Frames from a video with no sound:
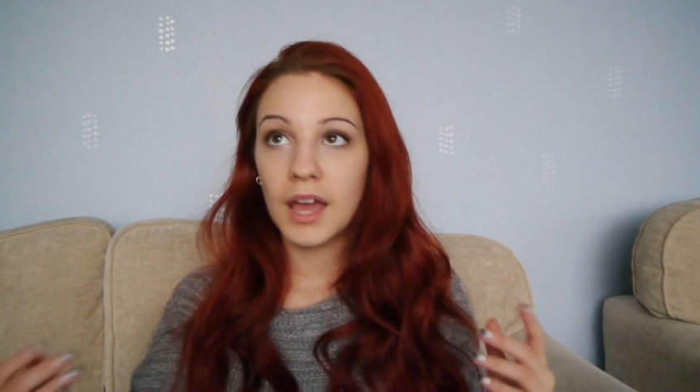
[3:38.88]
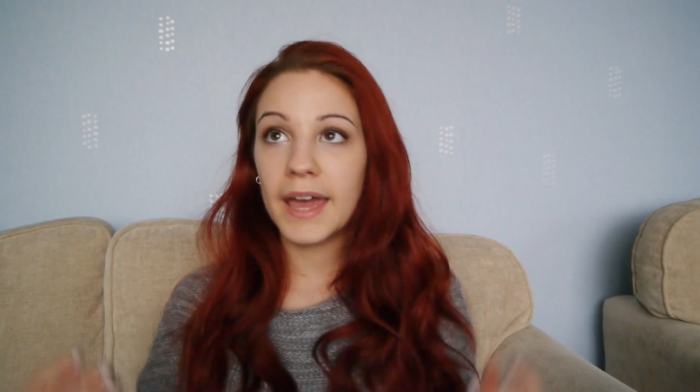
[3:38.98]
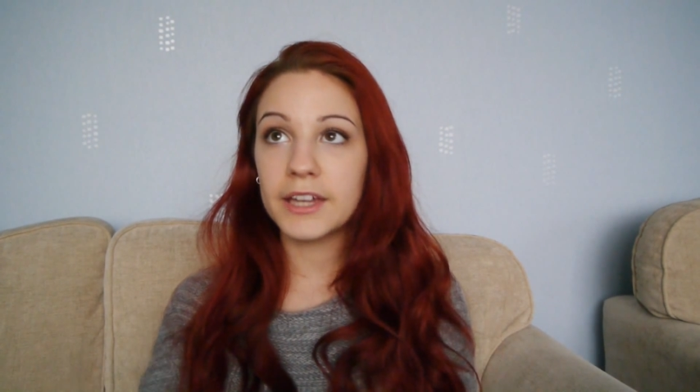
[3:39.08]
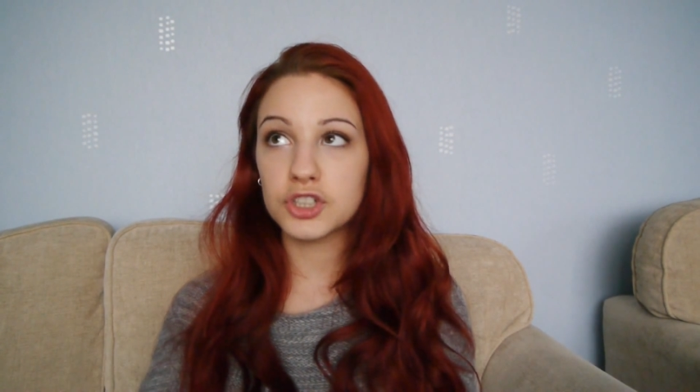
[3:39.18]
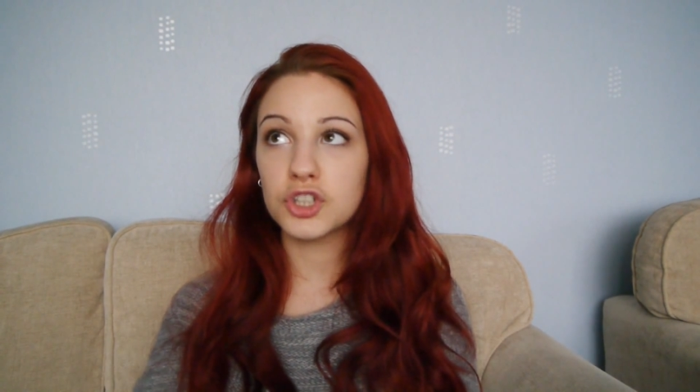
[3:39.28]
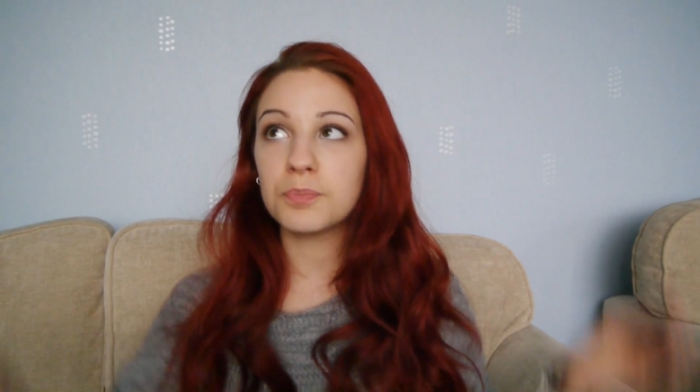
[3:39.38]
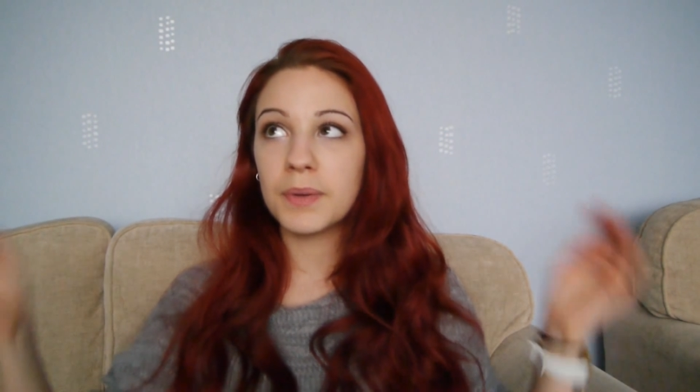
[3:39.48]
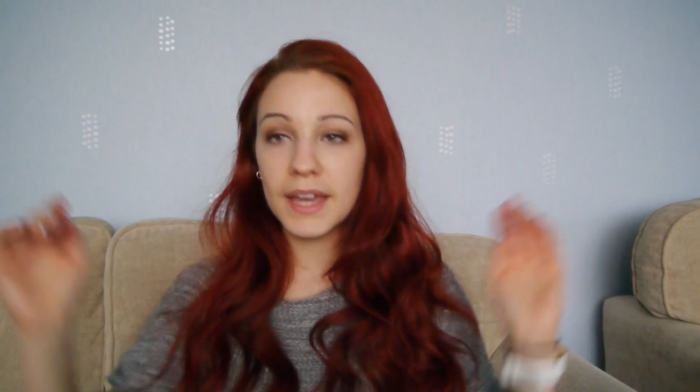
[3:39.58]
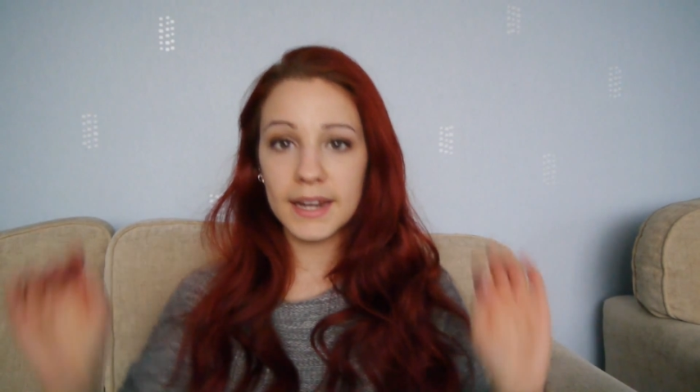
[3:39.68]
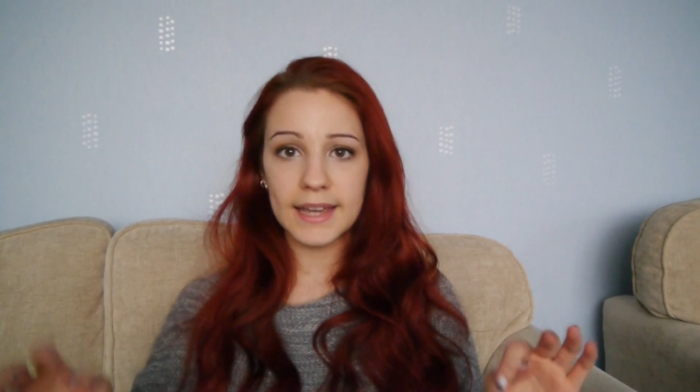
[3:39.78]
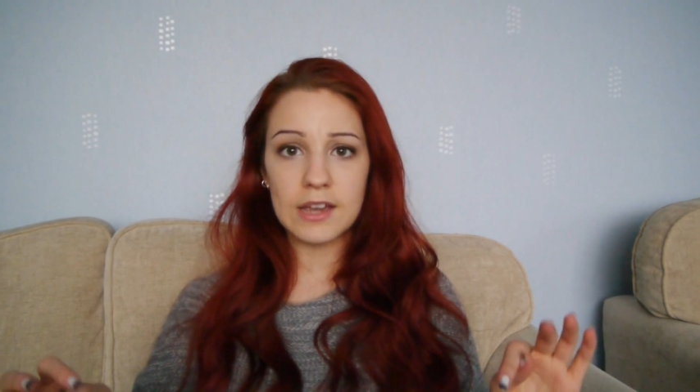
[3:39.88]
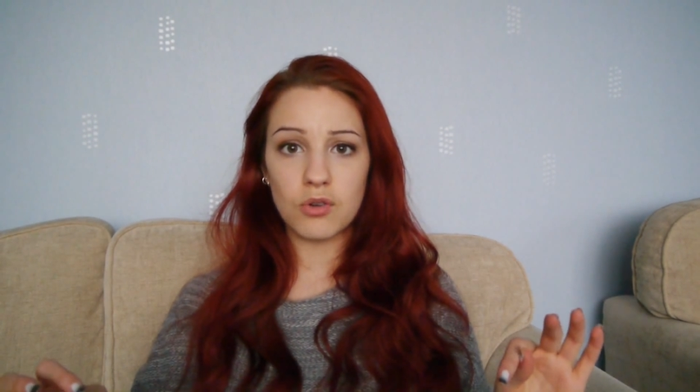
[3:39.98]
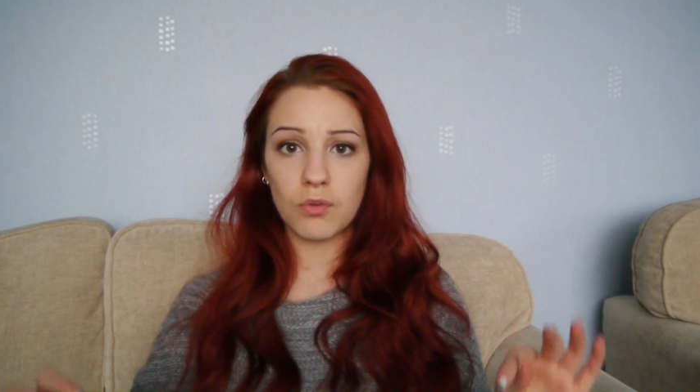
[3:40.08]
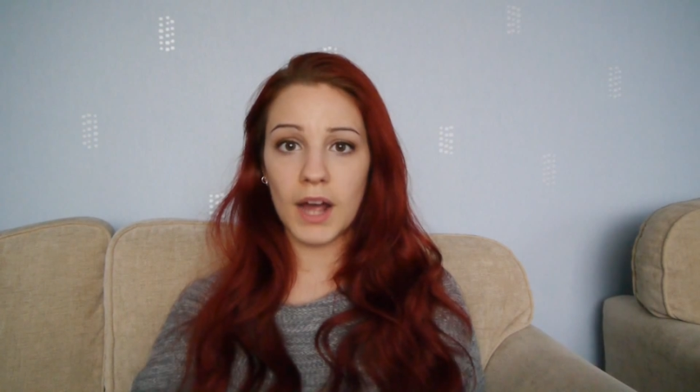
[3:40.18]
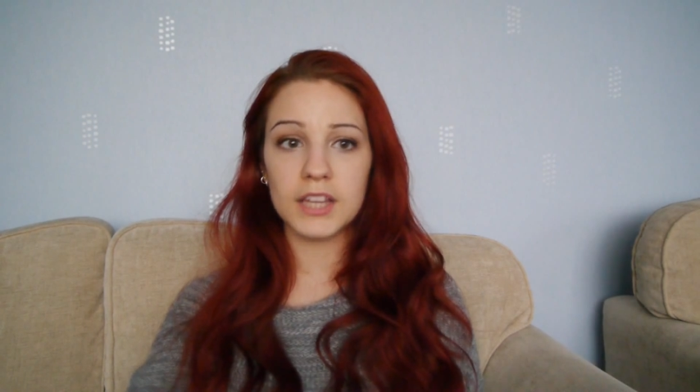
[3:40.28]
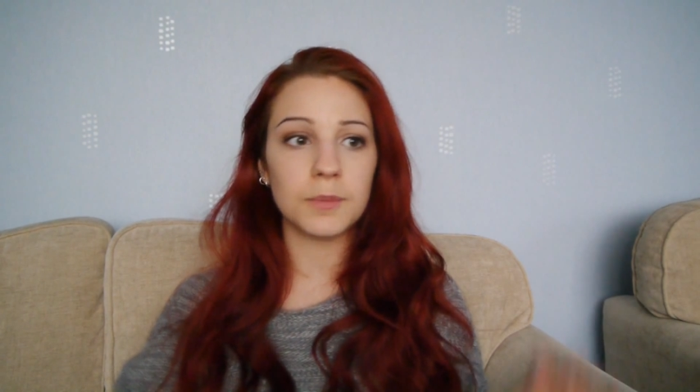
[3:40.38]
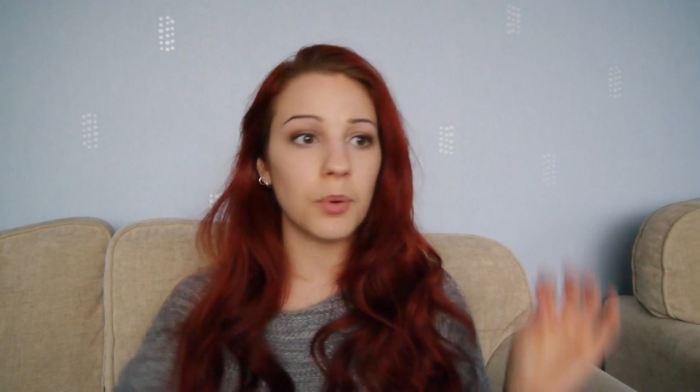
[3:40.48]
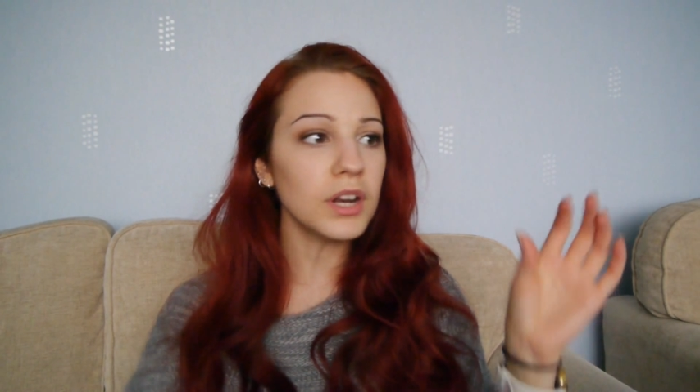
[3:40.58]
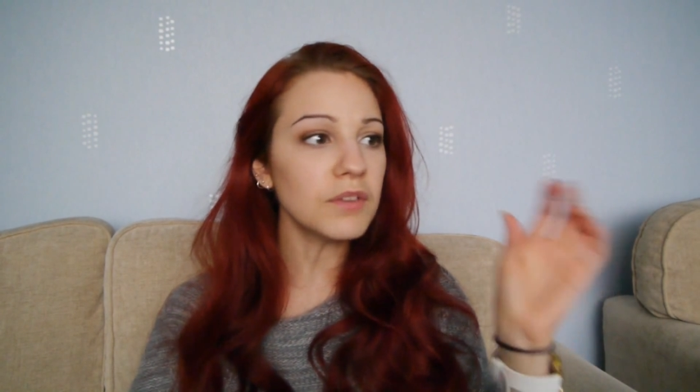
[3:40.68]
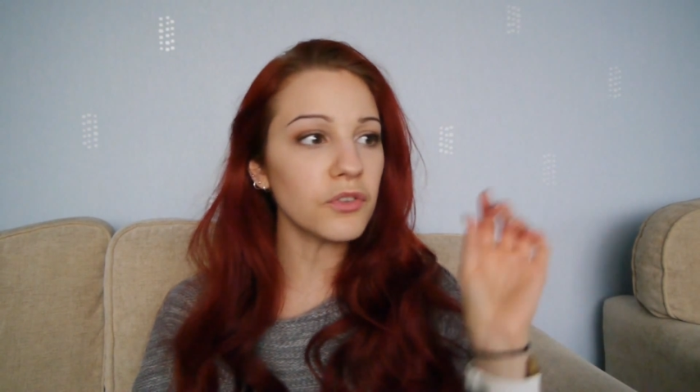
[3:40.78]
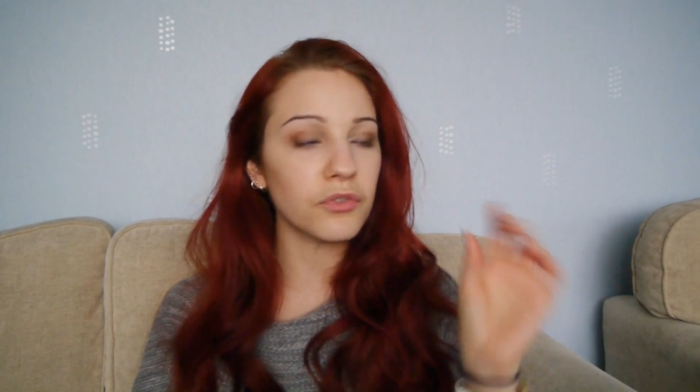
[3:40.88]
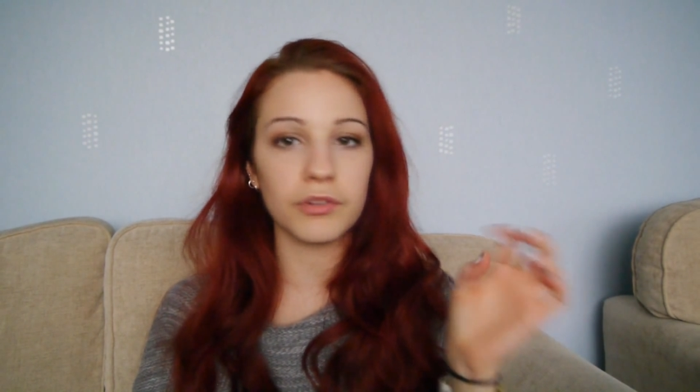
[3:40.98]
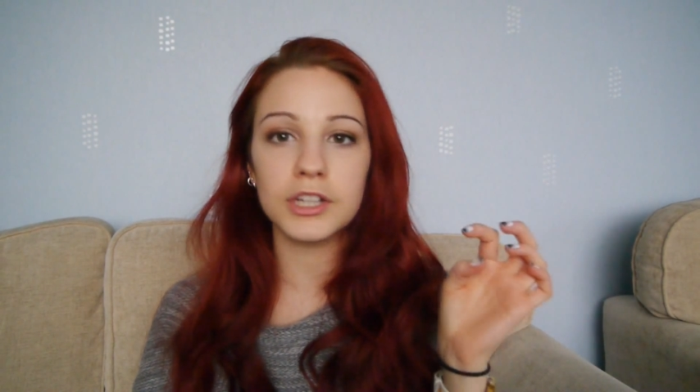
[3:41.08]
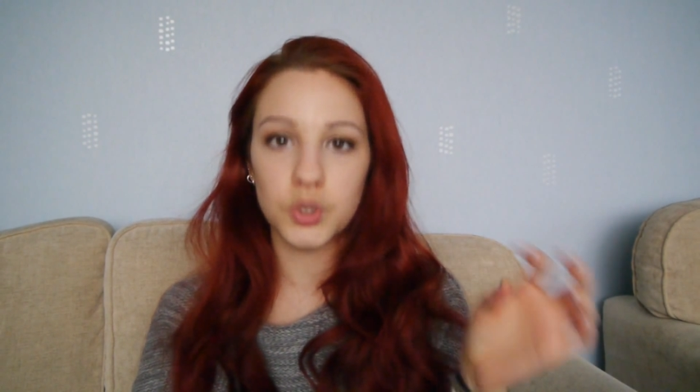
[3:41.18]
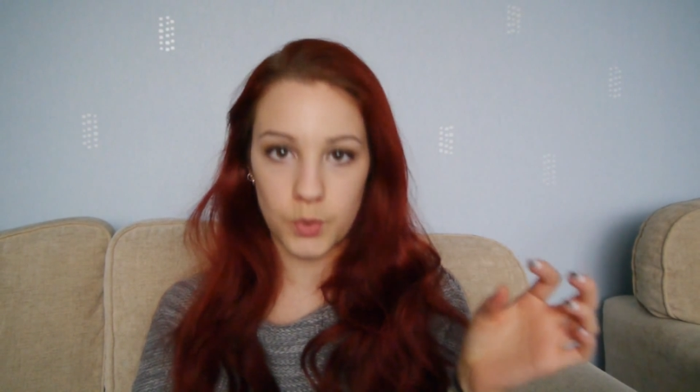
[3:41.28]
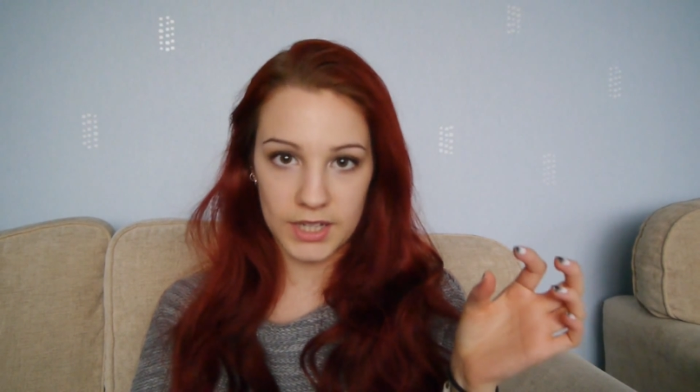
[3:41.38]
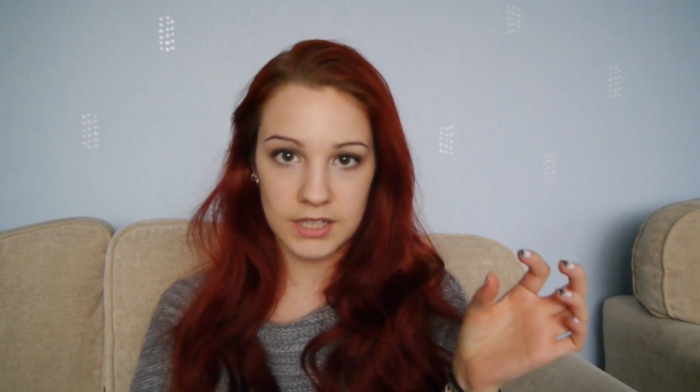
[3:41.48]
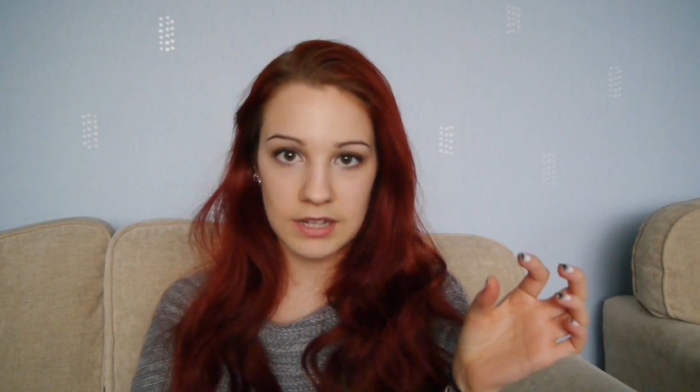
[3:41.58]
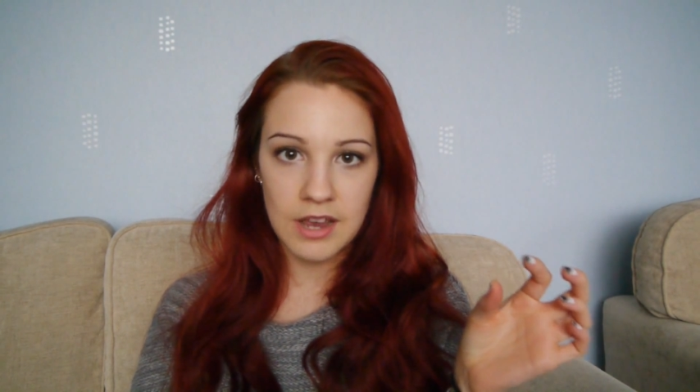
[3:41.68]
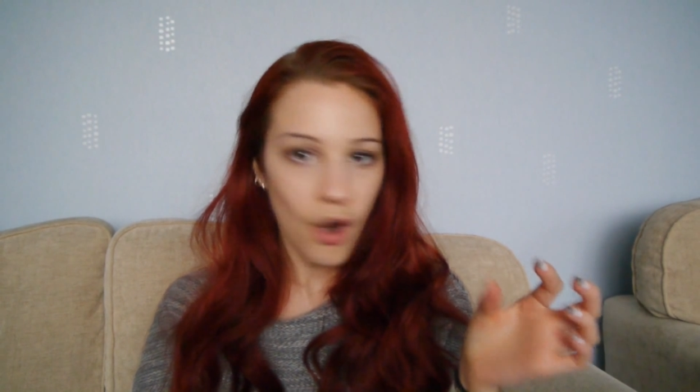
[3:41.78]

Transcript: It should be illegal, right? The point of a free treat